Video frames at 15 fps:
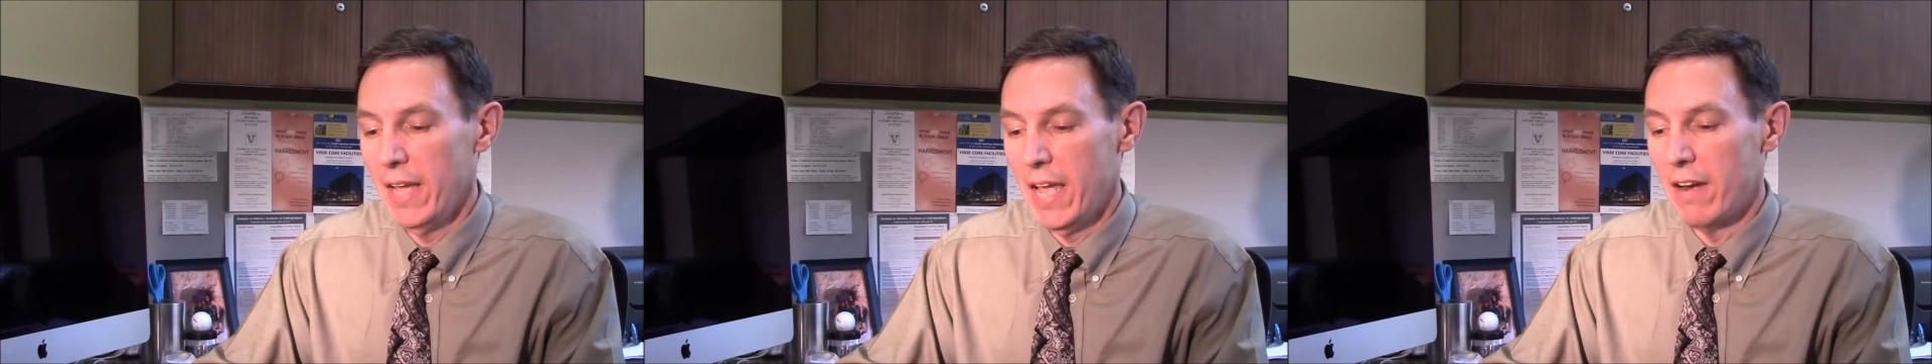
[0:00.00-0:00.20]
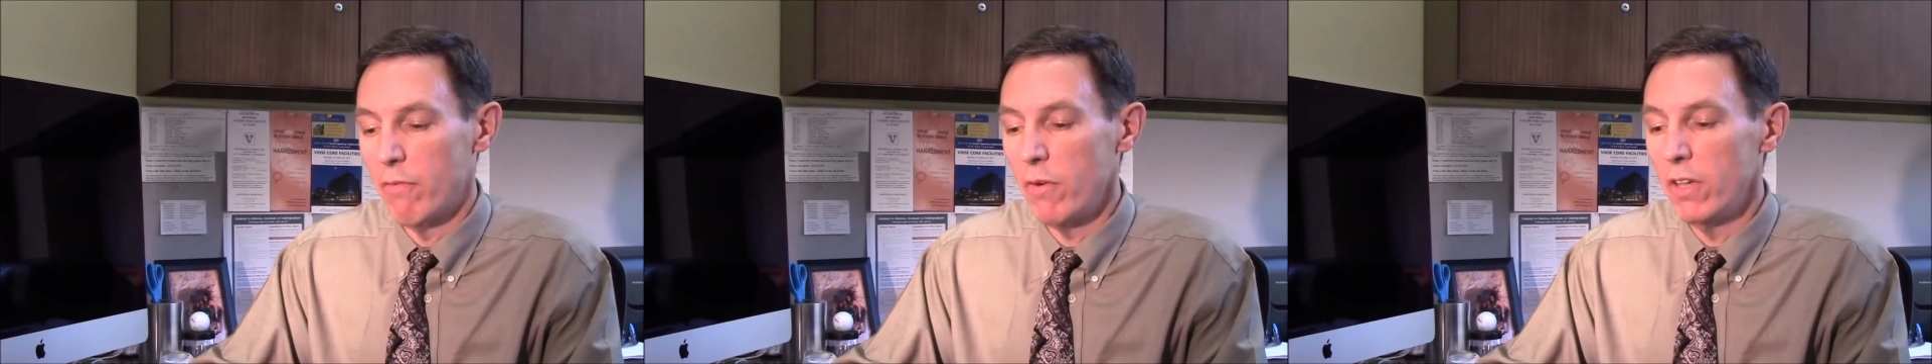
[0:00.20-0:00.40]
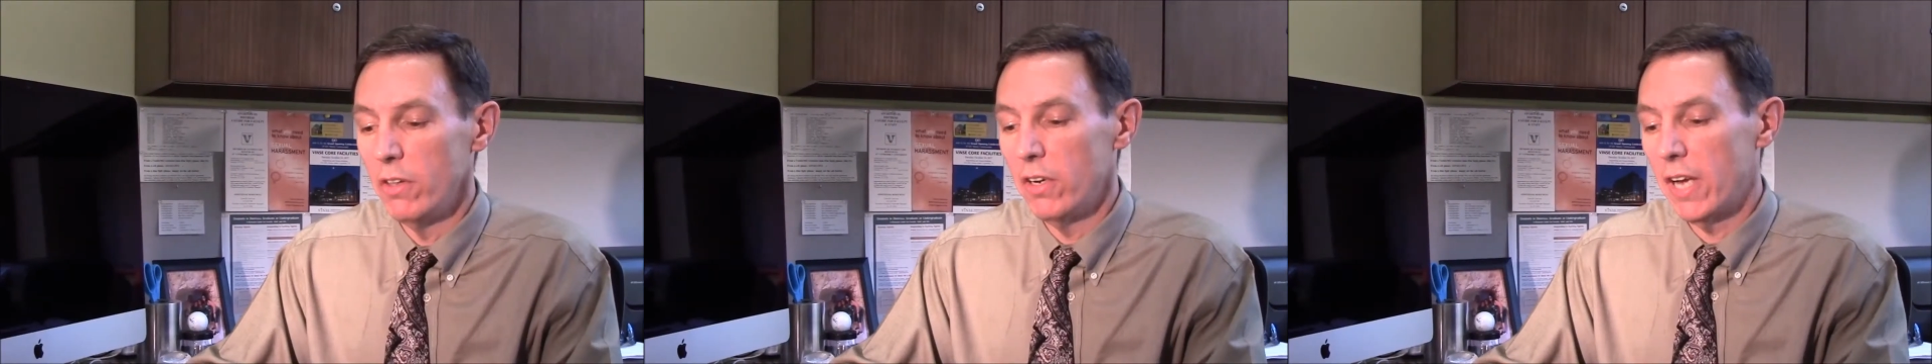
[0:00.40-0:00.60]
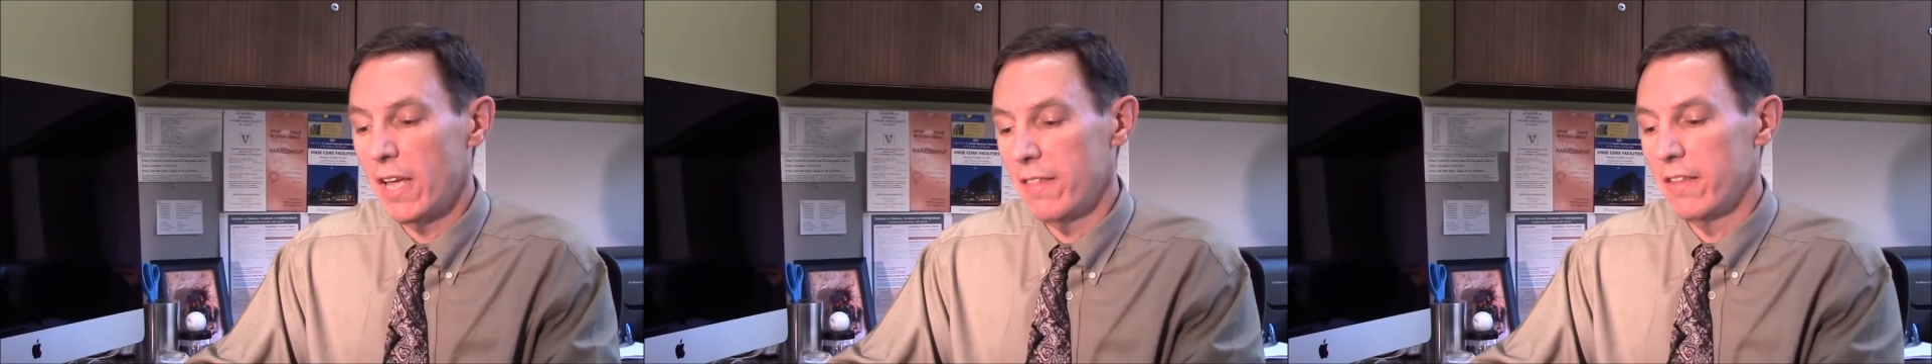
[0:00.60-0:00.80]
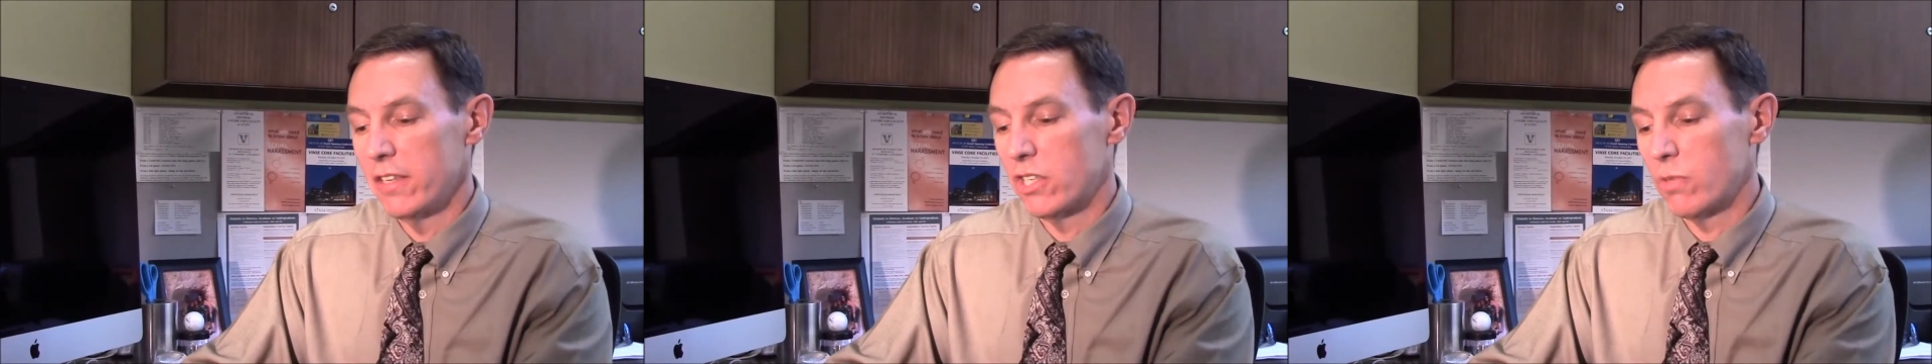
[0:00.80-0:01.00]
And if we look
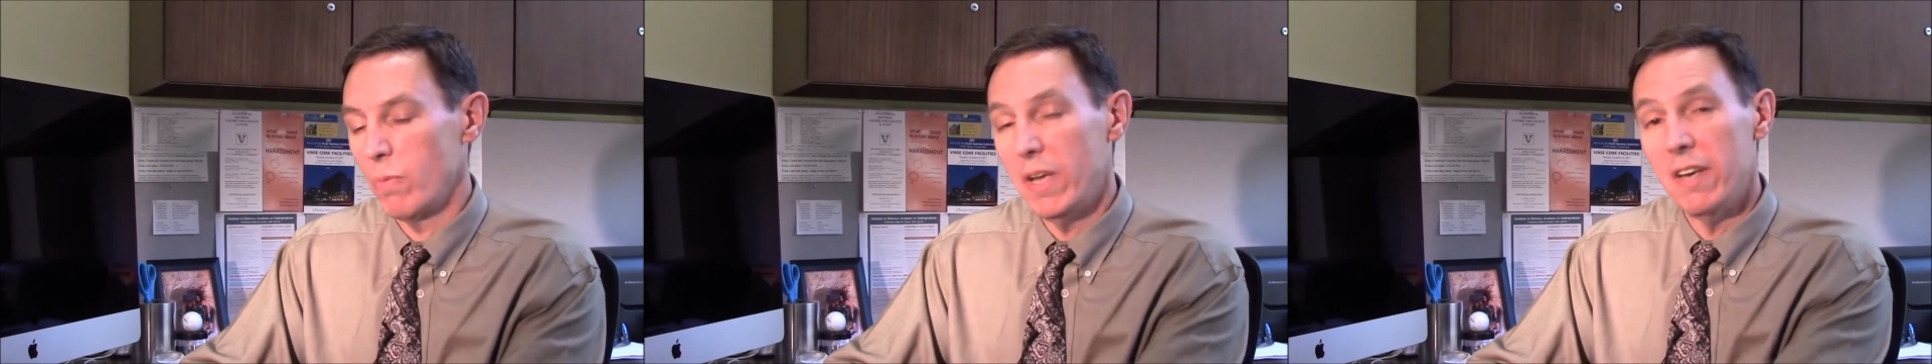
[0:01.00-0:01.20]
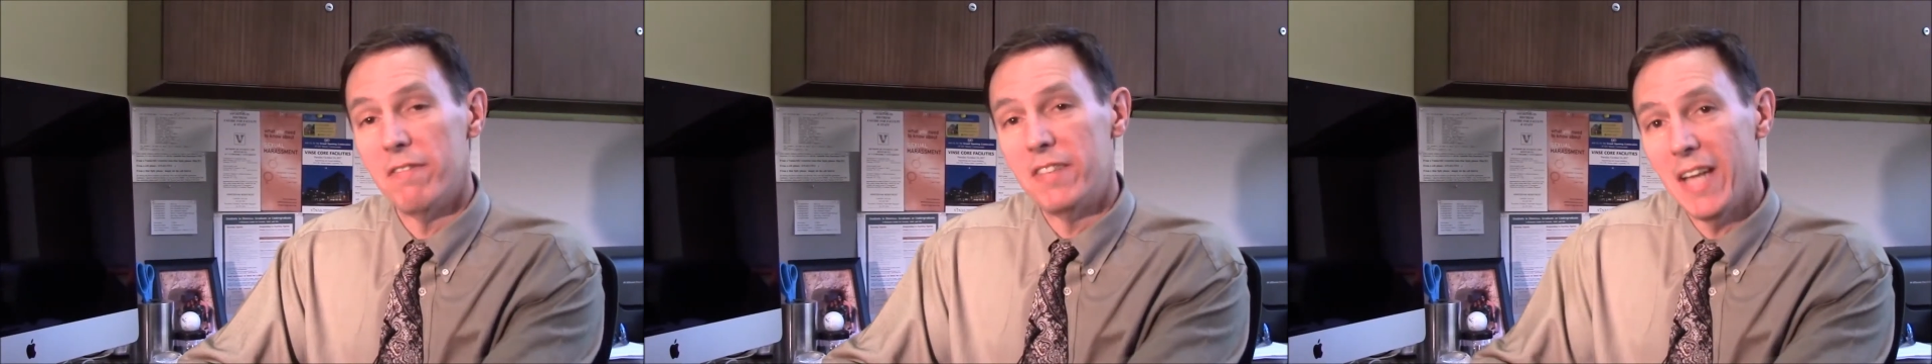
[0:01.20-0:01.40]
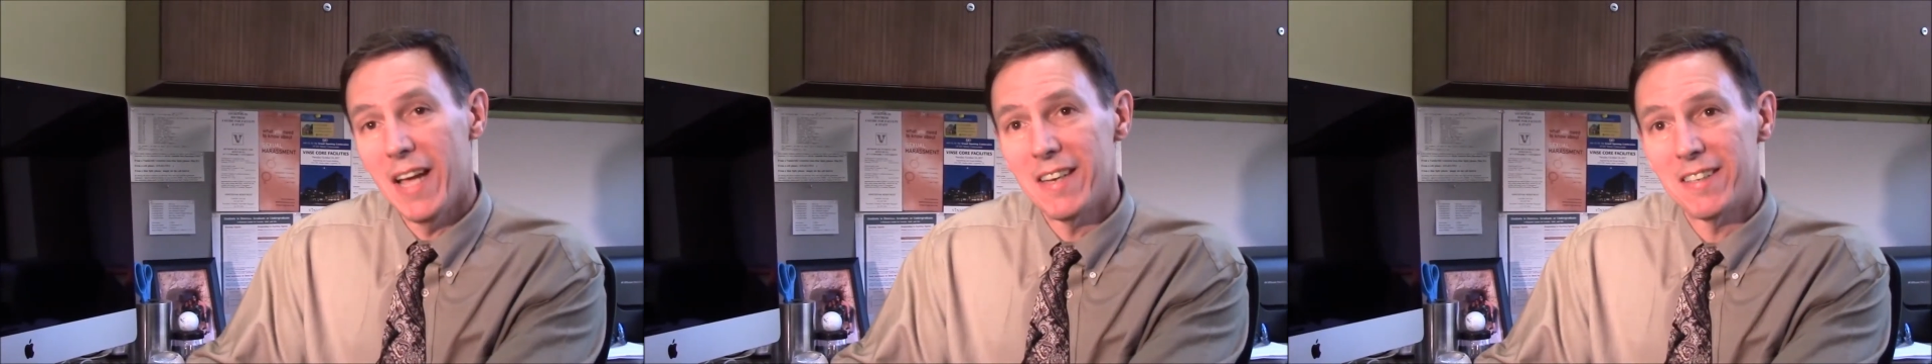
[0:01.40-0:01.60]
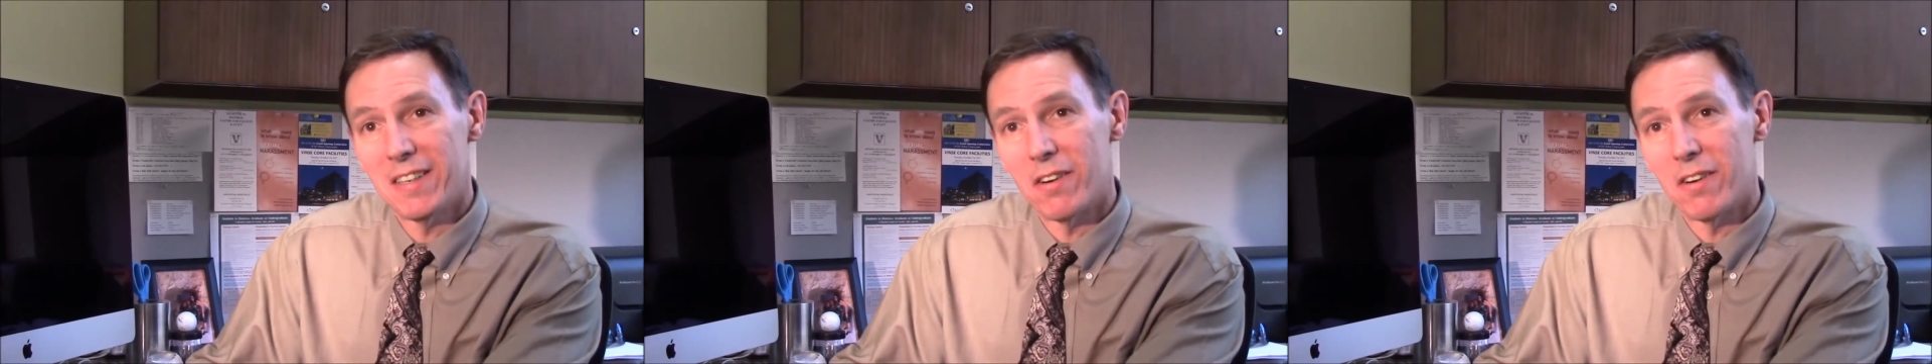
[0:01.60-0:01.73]
at the suite of tests